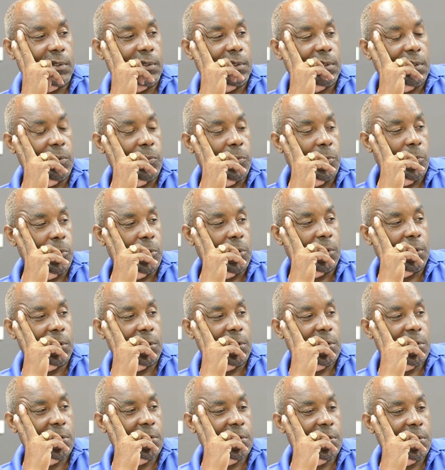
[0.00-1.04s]
that we won.
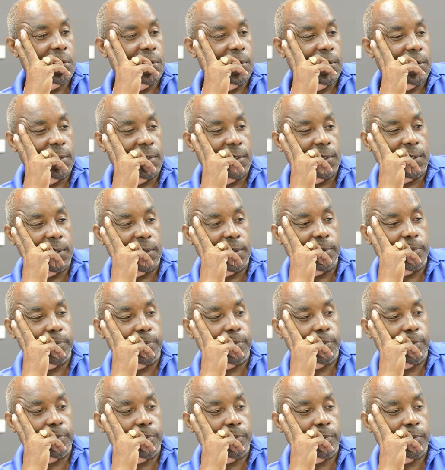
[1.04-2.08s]
Um,